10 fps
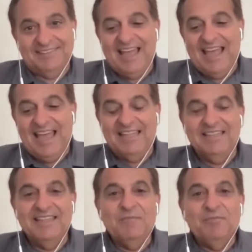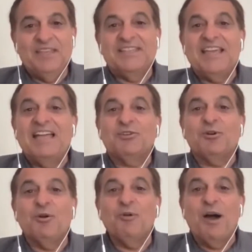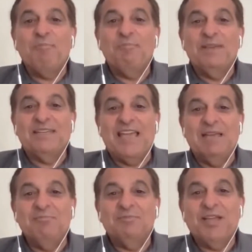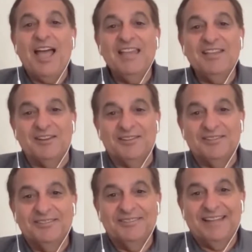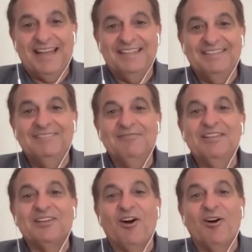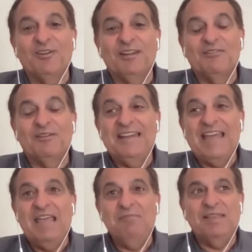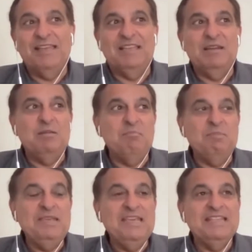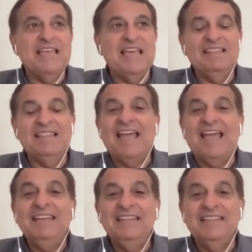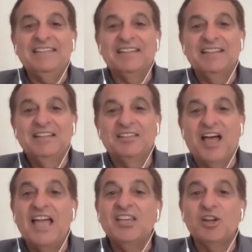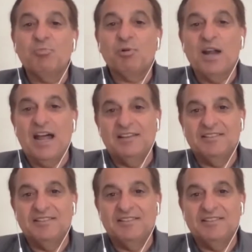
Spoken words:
And the cat grew up, became Tiger. And we called it, renamed it in the mid-90s, Tiger Press.